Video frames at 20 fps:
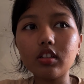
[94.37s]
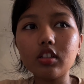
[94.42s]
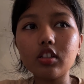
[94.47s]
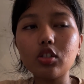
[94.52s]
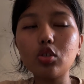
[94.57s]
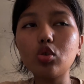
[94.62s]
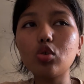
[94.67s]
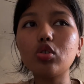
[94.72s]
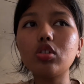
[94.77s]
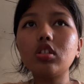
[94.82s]

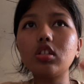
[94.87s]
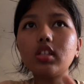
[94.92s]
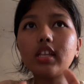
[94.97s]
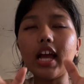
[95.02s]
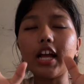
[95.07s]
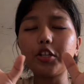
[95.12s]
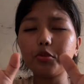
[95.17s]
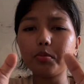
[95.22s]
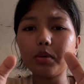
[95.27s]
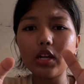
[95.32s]

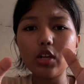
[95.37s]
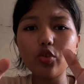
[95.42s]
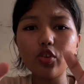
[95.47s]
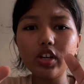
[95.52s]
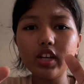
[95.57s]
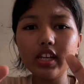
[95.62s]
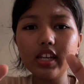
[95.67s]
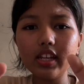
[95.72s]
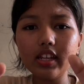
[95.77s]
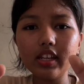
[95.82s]

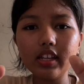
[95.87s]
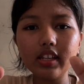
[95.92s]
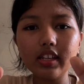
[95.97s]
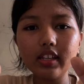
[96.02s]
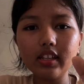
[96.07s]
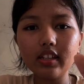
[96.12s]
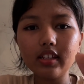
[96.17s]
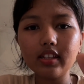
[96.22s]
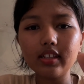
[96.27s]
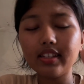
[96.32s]
pylori
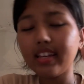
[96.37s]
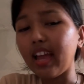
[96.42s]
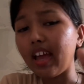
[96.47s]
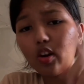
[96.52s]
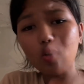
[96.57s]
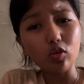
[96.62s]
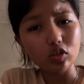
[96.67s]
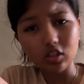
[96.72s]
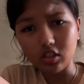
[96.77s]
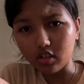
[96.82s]

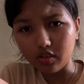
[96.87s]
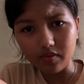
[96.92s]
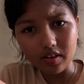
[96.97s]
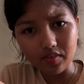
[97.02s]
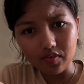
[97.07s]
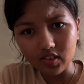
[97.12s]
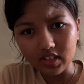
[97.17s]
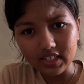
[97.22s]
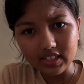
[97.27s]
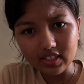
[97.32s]
cannot
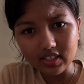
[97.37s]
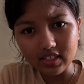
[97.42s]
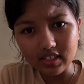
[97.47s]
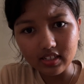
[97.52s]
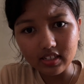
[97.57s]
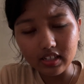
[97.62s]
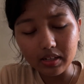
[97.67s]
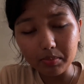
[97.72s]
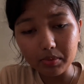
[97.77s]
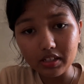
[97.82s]
survive in
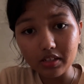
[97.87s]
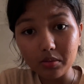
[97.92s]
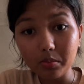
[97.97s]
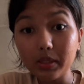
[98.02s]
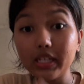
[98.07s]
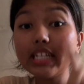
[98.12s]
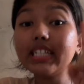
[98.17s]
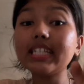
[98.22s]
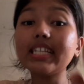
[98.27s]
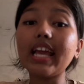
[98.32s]
intestinal epithelium.
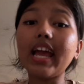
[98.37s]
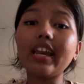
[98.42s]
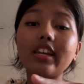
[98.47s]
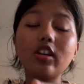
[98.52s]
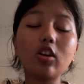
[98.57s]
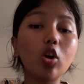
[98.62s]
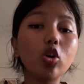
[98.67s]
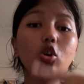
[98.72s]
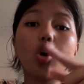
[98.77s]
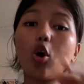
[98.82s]
It
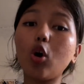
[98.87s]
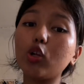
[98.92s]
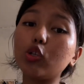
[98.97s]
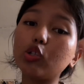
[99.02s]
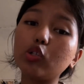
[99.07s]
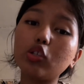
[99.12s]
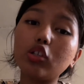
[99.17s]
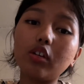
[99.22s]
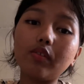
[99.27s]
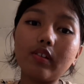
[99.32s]
cannot
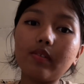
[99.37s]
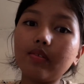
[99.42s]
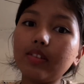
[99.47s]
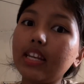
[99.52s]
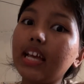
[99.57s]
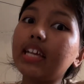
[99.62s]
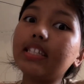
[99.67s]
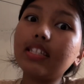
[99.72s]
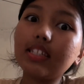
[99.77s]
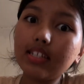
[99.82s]
also survive in
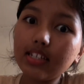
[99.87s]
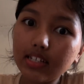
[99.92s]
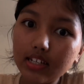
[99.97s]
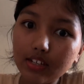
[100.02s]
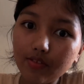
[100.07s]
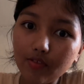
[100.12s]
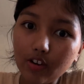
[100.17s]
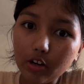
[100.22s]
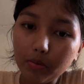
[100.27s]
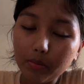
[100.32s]
acidic
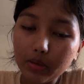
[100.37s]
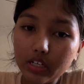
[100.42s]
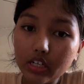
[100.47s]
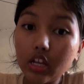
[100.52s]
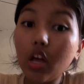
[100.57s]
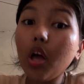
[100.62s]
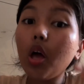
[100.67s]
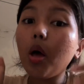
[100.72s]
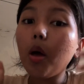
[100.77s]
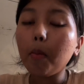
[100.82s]
environment,
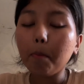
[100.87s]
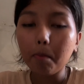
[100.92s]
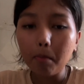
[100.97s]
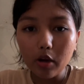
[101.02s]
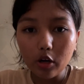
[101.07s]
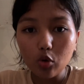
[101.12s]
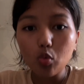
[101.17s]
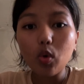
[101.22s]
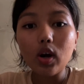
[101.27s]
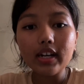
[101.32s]

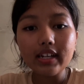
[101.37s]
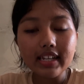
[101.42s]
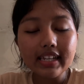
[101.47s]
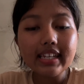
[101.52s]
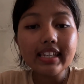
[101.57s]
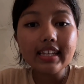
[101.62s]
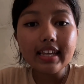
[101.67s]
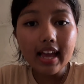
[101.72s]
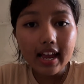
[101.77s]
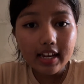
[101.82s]
but what
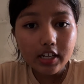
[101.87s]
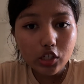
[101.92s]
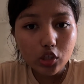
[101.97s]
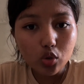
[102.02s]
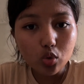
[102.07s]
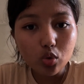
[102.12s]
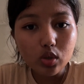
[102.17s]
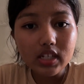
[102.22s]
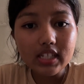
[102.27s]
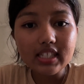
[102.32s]
it can
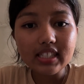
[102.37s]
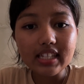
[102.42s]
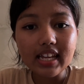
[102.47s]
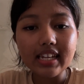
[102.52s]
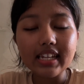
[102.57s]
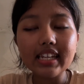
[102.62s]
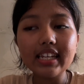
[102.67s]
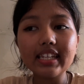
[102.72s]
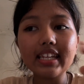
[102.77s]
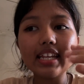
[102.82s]
do is that
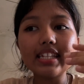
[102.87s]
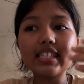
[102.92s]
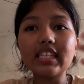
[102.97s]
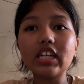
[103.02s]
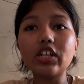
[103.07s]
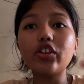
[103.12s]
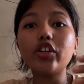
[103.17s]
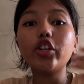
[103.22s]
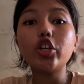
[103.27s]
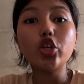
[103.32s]
it can
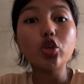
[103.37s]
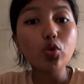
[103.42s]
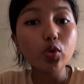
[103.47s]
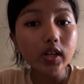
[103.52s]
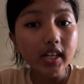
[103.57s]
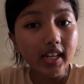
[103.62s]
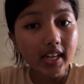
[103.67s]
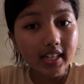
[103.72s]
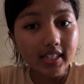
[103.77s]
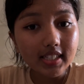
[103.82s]
secrete
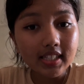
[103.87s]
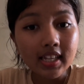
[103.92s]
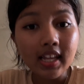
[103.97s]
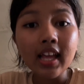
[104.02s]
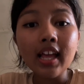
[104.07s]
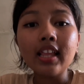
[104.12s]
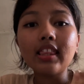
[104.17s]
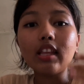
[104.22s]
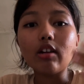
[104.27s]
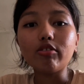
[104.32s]
urease.
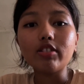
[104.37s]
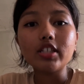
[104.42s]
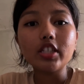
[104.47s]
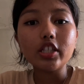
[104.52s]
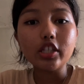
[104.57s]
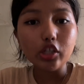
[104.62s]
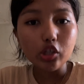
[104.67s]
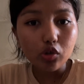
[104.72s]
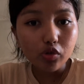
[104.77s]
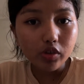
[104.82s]
Now
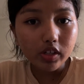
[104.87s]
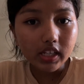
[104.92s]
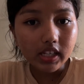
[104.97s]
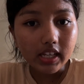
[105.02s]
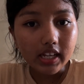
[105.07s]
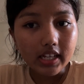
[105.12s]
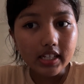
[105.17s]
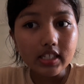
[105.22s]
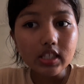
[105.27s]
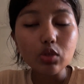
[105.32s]
this
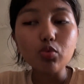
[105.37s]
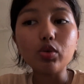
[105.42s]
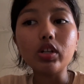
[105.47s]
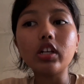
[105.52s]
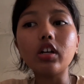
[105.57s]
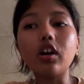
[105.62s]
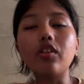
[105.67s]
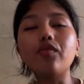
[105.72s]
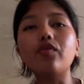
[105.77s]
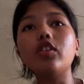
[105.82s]
urease will
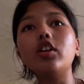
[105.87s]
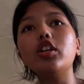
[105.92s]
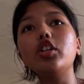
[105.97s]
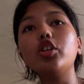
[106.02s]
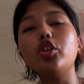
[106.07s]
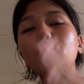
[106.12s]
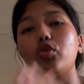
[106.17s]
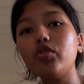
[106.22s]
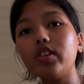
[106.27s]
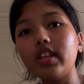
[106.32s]
convert
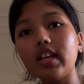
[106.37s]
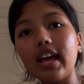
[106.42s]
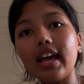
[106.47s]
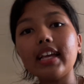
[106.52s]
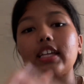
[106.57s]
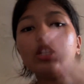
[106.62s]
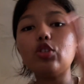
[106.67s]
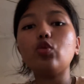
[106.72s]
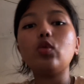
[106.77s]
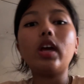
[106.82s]
urea
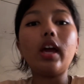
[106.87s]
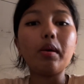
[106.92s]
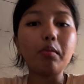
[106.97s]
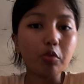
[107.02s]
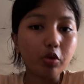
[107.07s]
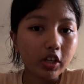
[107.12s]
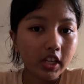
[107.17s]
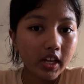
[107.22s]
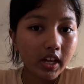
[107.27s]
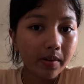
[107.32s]
into
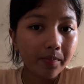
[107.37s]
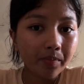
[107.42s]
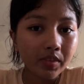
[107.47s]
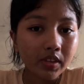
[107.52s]
ammonia.